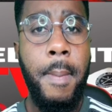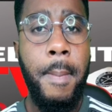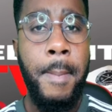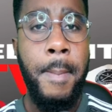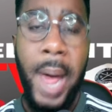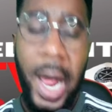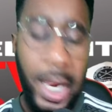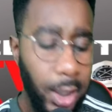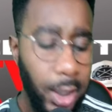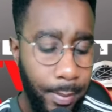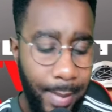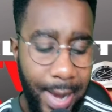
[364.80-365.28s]

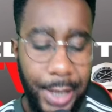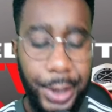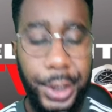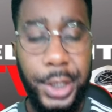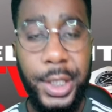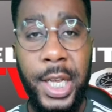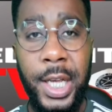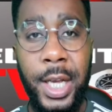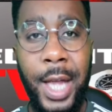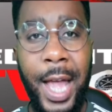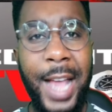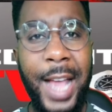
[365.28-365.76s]
Man, the match
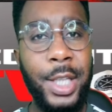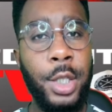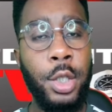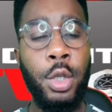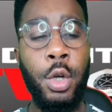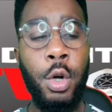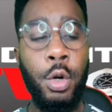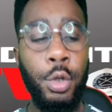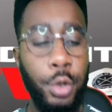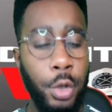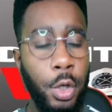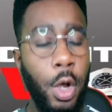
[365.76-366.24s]
has to
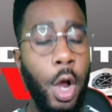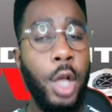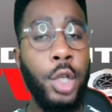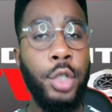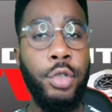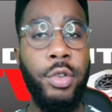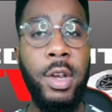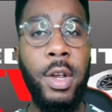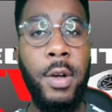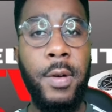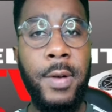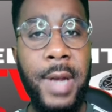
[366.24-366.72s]
go to
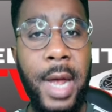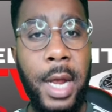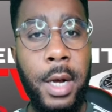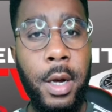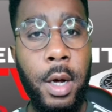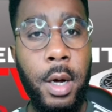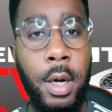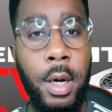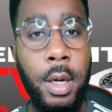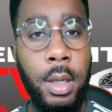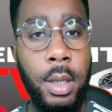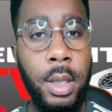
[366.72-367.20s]
Andre
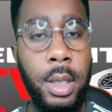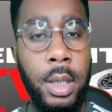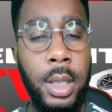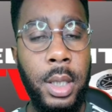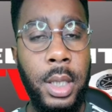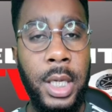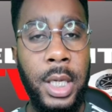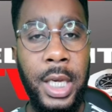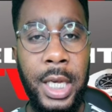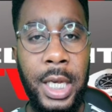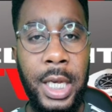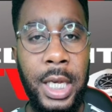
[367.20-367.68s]
Onana.
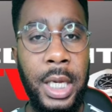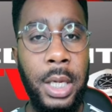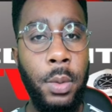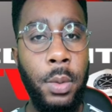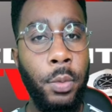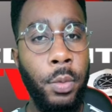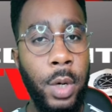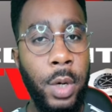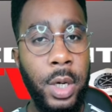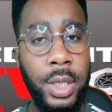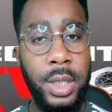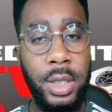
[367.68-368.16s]
He
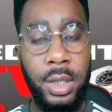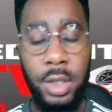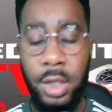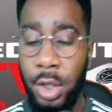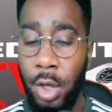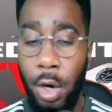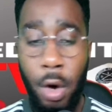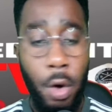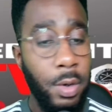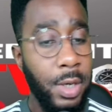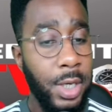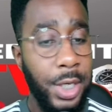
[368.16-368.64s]
was the
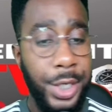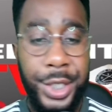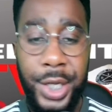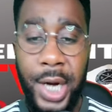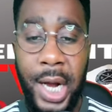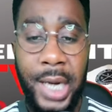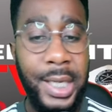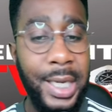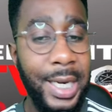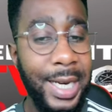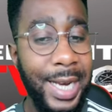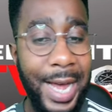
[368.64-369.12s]
only
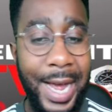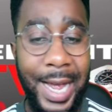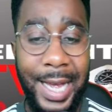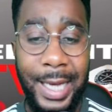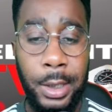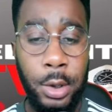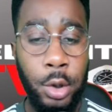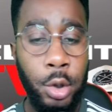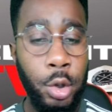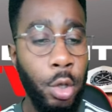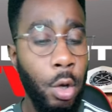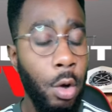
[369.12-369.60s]
shining light.
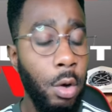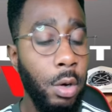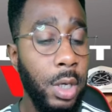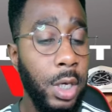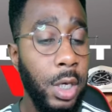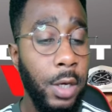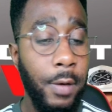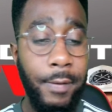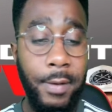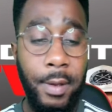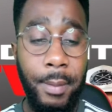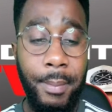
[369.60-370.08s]

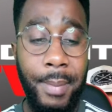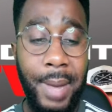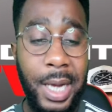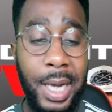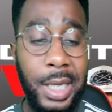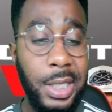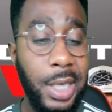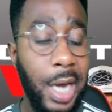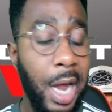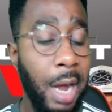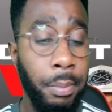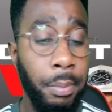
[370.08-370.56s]
Donkey of the
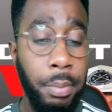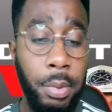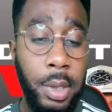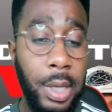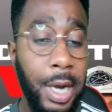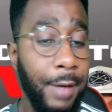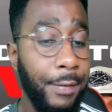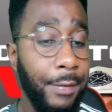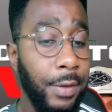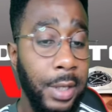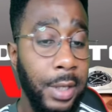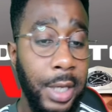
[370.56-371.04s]
match. I'm gonna
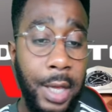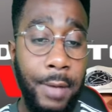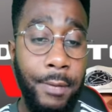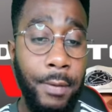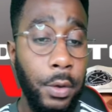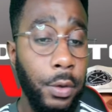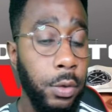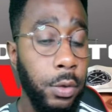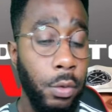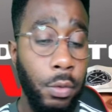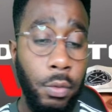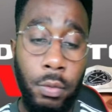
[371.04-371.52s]
have to give
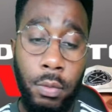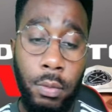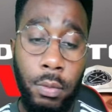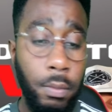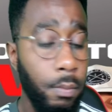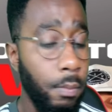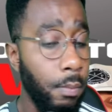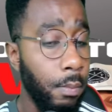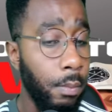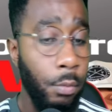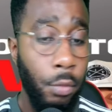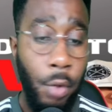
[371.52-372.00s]
it to
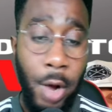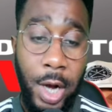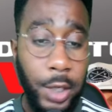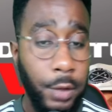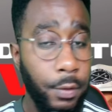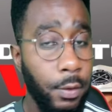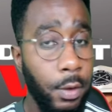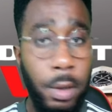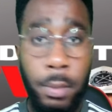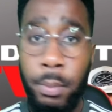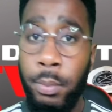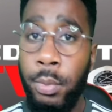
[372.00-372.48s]

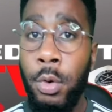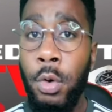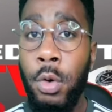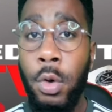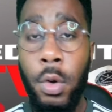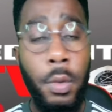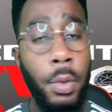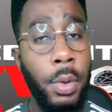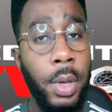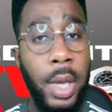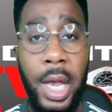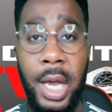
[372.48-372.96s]
Rashford and
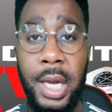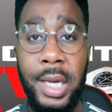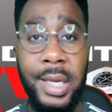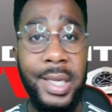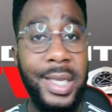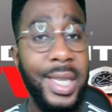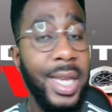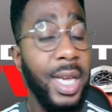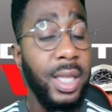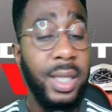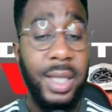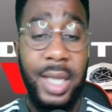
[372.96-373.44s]
Bruno again.
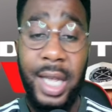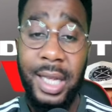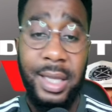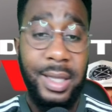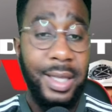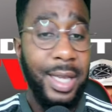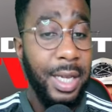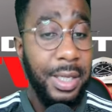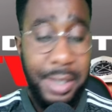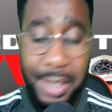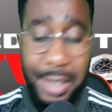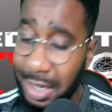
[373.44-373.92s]
They they
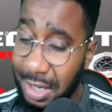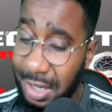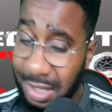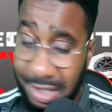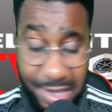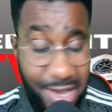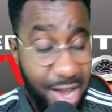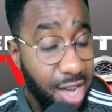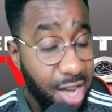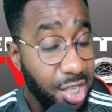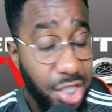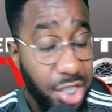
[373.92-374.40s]
they they
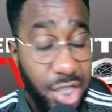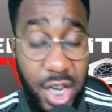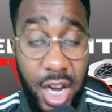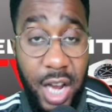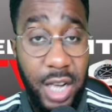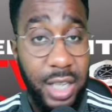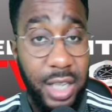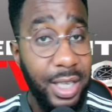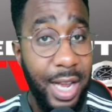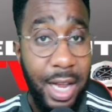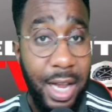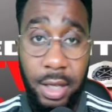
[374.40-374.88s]
they're
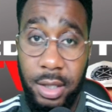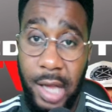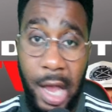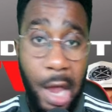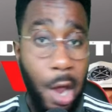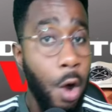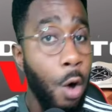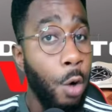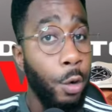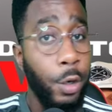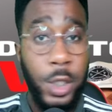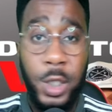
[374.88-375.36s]
shit. They they
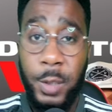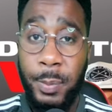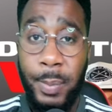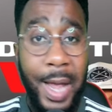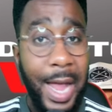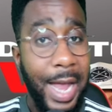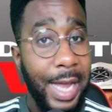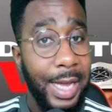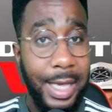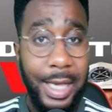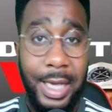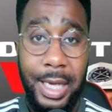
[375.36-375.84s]
hold us
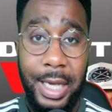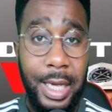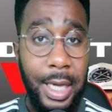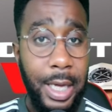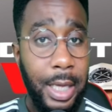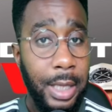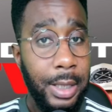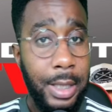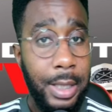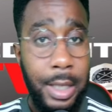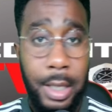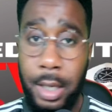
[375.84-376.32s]
back.
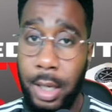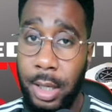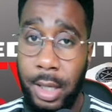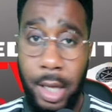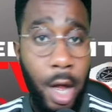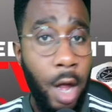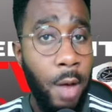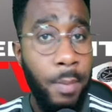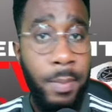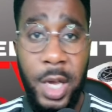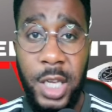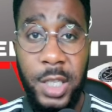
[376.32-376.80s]
They're, they're
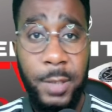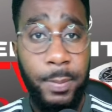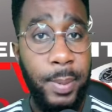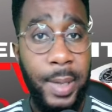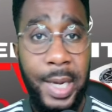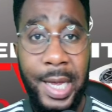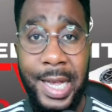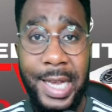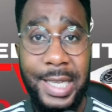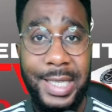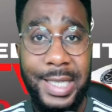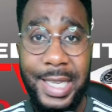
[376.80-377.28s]
our best
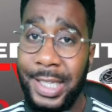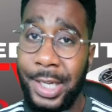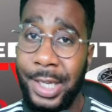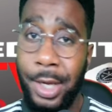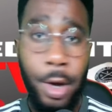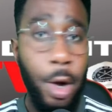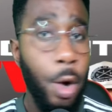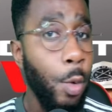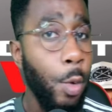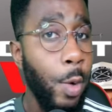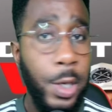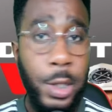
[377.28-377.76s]
players and they
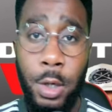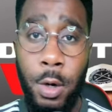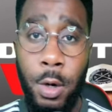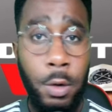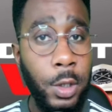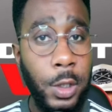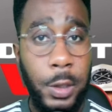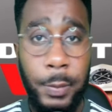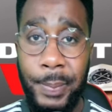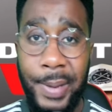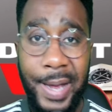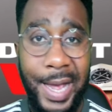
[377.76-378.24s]
always hold
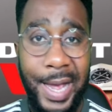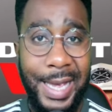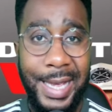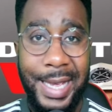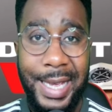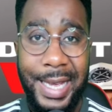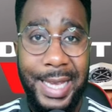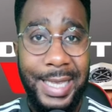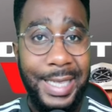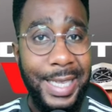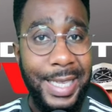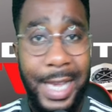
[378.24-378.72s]
us back.
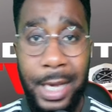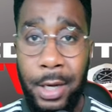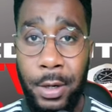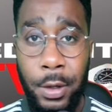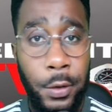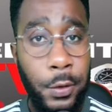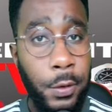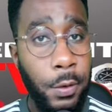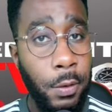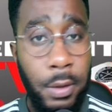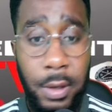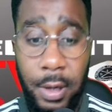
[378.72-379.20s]
They ain't gonna
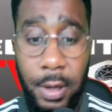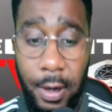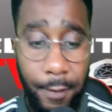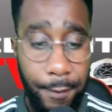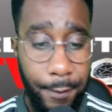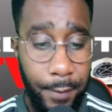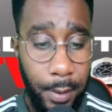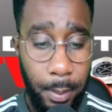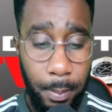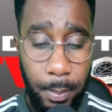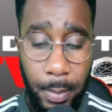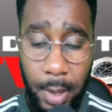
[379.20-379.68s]
do
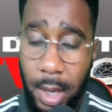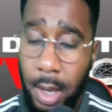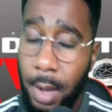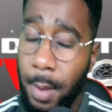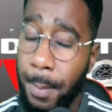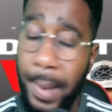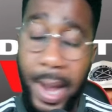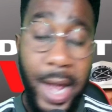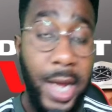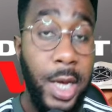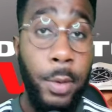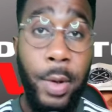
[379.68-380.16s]
nothing.
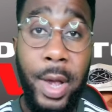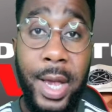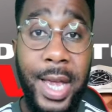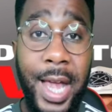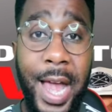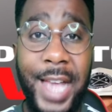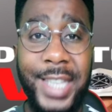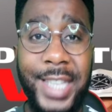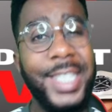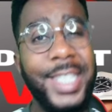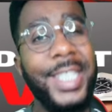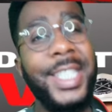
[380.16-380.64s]
But anyway,
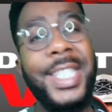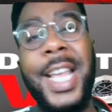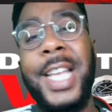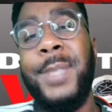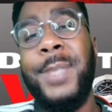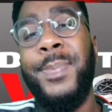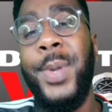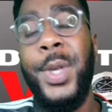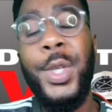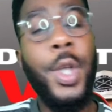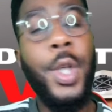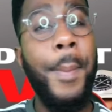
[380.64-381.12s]
guys, this has
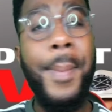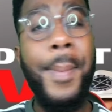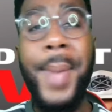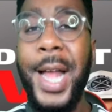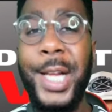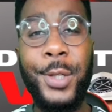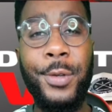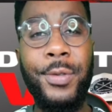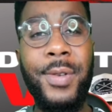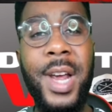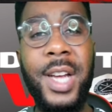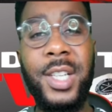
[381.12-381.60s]
been your
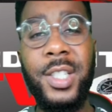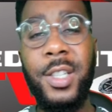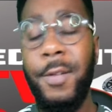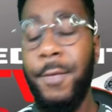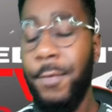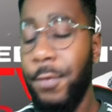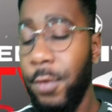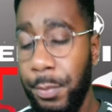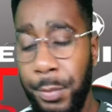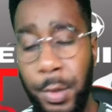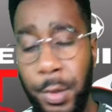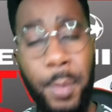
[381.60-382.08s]
match reaction
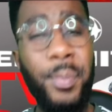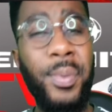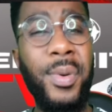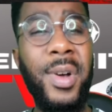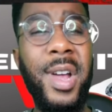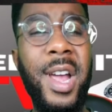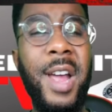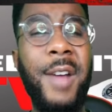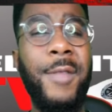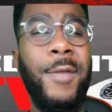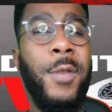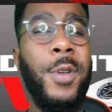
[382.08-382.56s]
from your boy
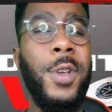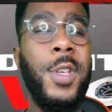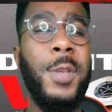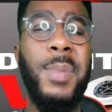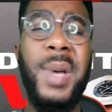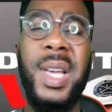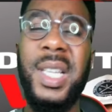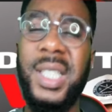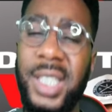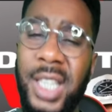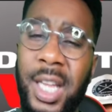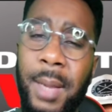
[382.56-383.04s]
Ivorian
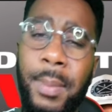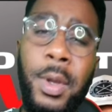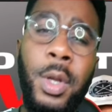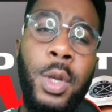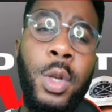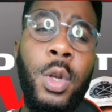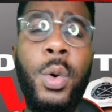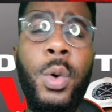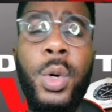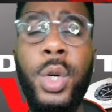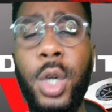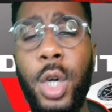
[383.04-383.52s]
Spice. Let me
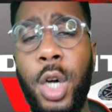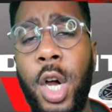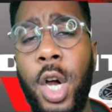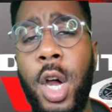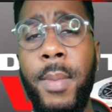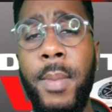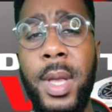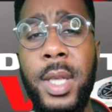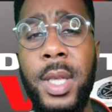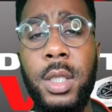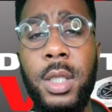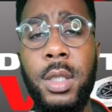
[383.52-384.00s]
know in the
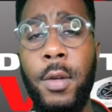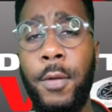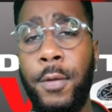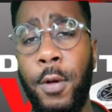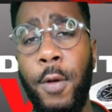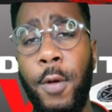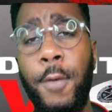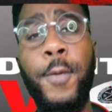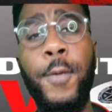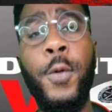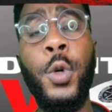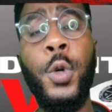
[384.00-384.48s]
comments of
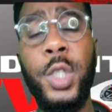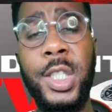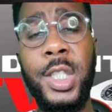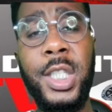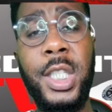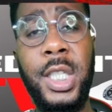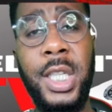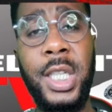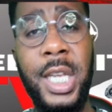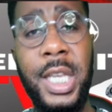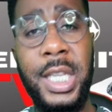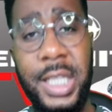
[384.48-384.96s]
your thoughts in
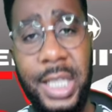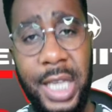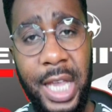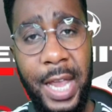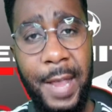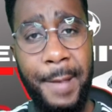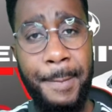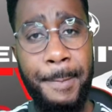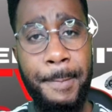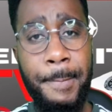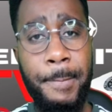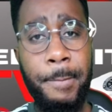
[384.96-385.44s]
today's
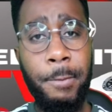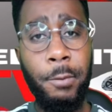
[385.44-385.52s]
game.